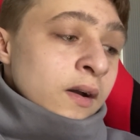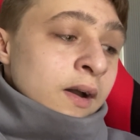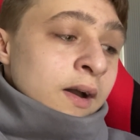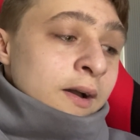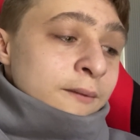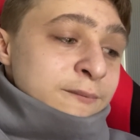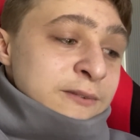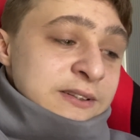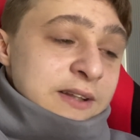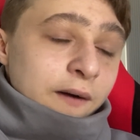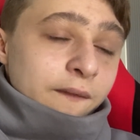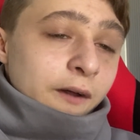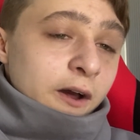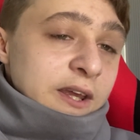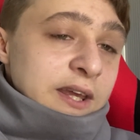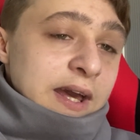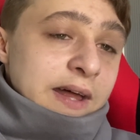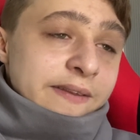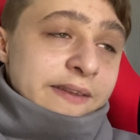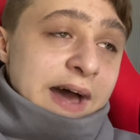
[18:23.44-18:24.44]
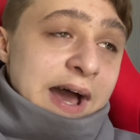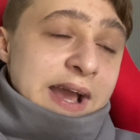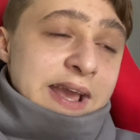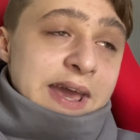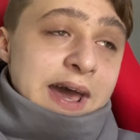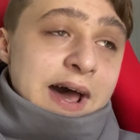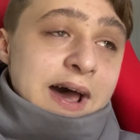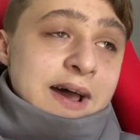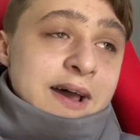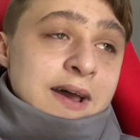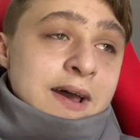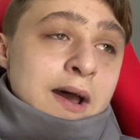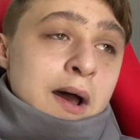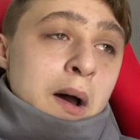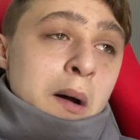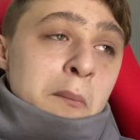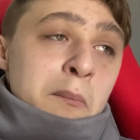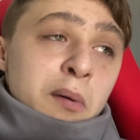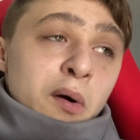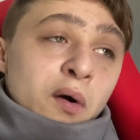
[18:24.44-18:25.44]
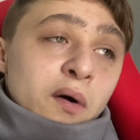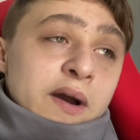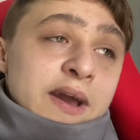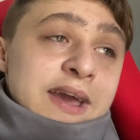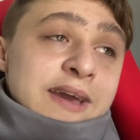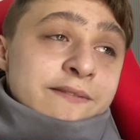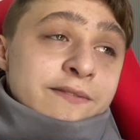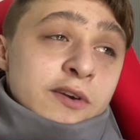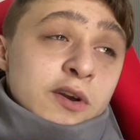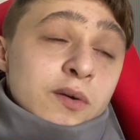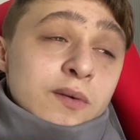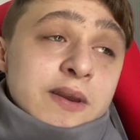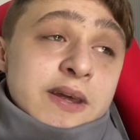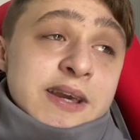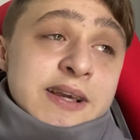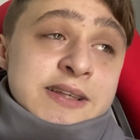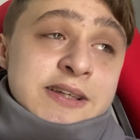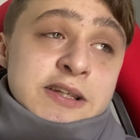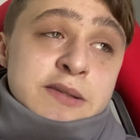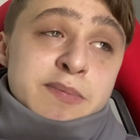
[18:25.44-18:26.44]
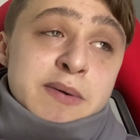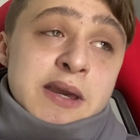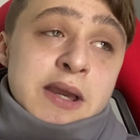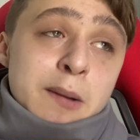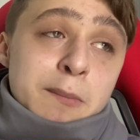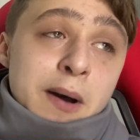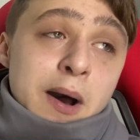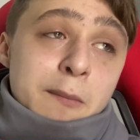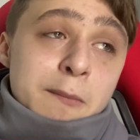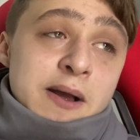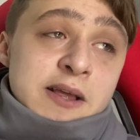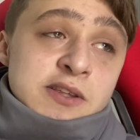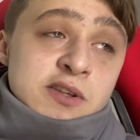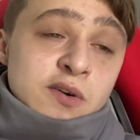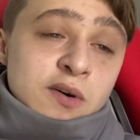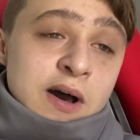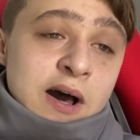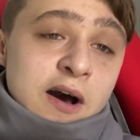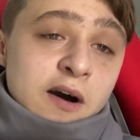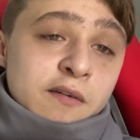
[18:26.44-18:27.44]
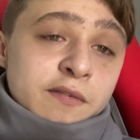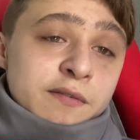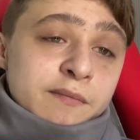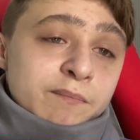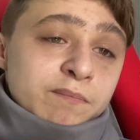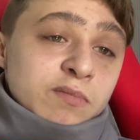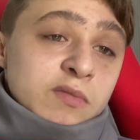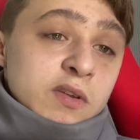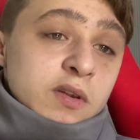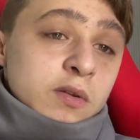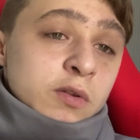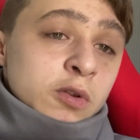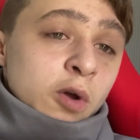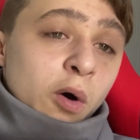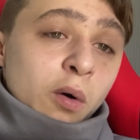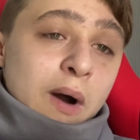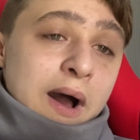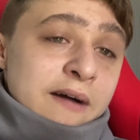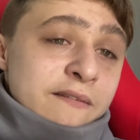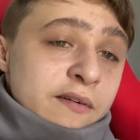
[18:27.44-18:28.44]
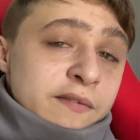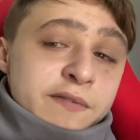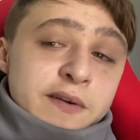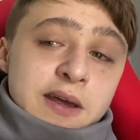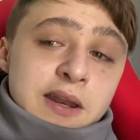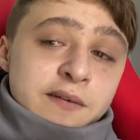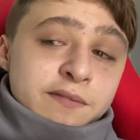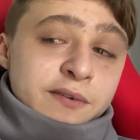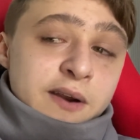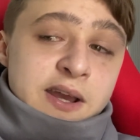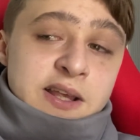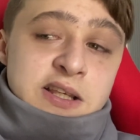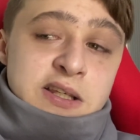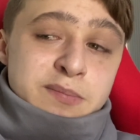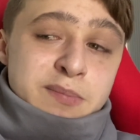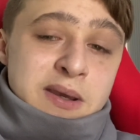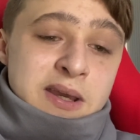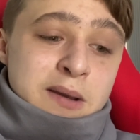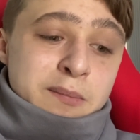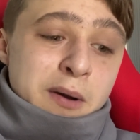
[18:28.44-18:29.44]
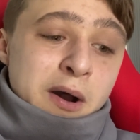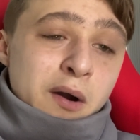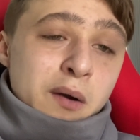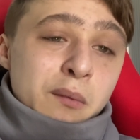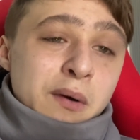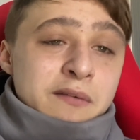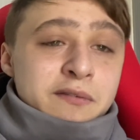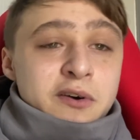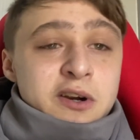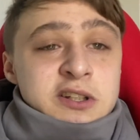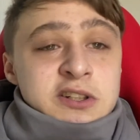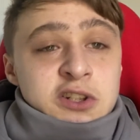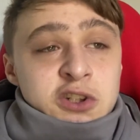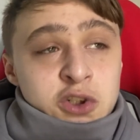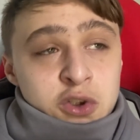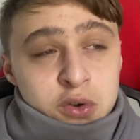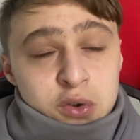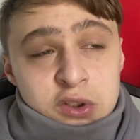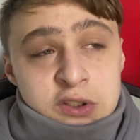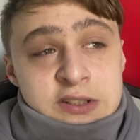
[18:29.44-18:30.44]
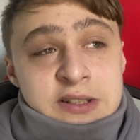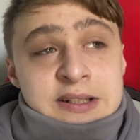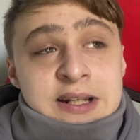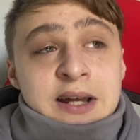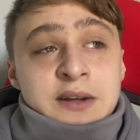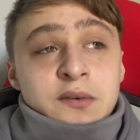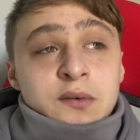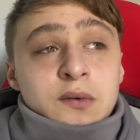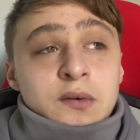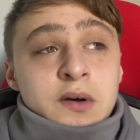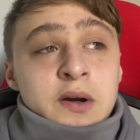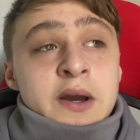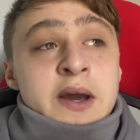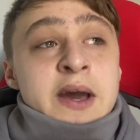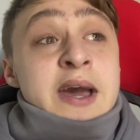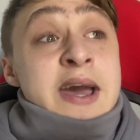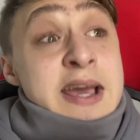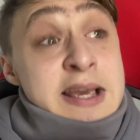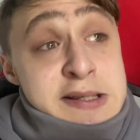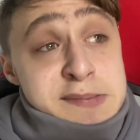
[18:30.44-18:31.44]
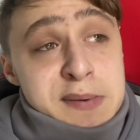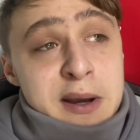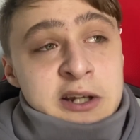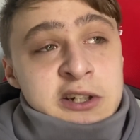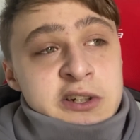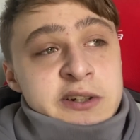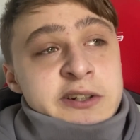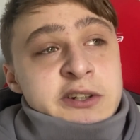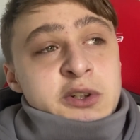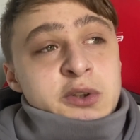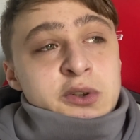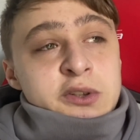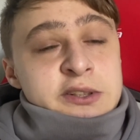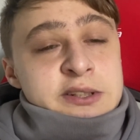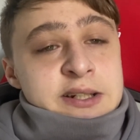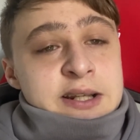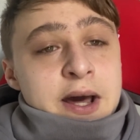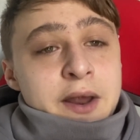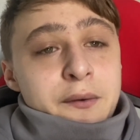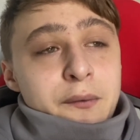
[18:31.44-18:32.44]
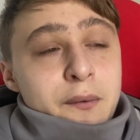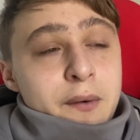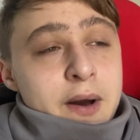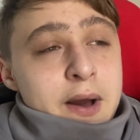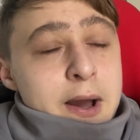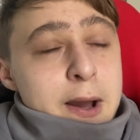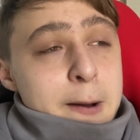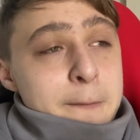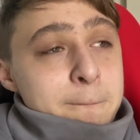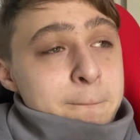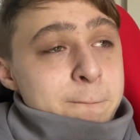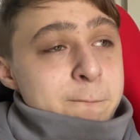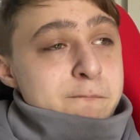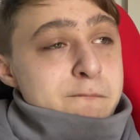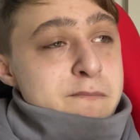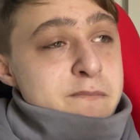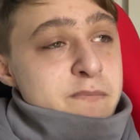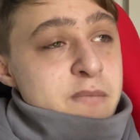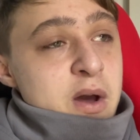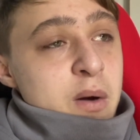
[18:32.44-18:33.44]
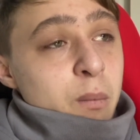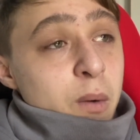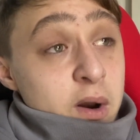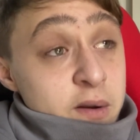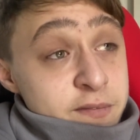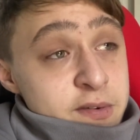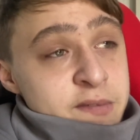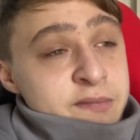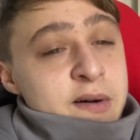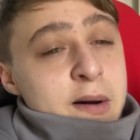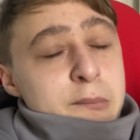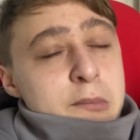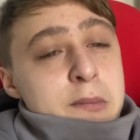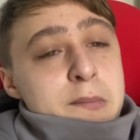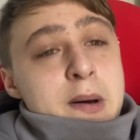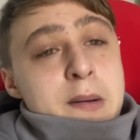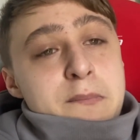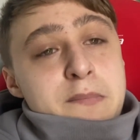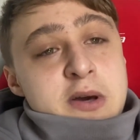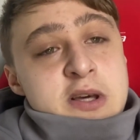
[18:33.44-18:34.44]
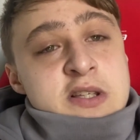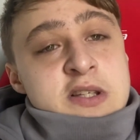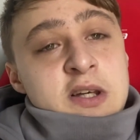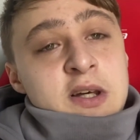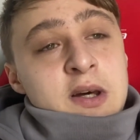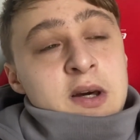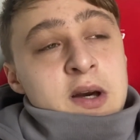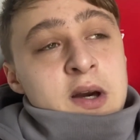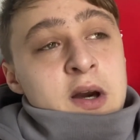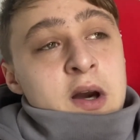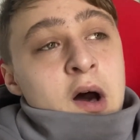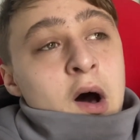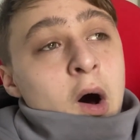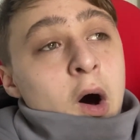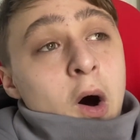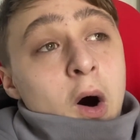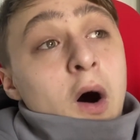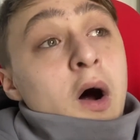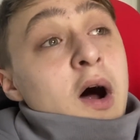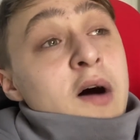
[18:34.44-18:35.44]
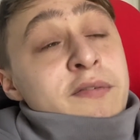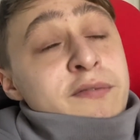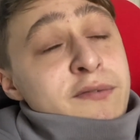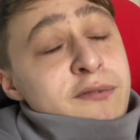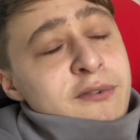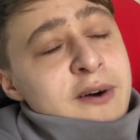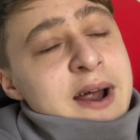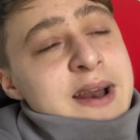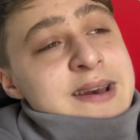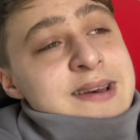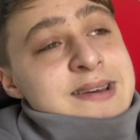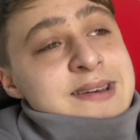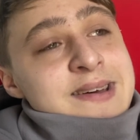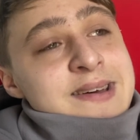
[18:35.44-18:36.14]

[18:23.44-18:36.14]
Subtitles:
Still not yet there yet. But if you need to speak about mental health, don't ever feel afraid to speak about it. Whether it's a trusted adult, especially a trusted adult, one of your family members, or a friend,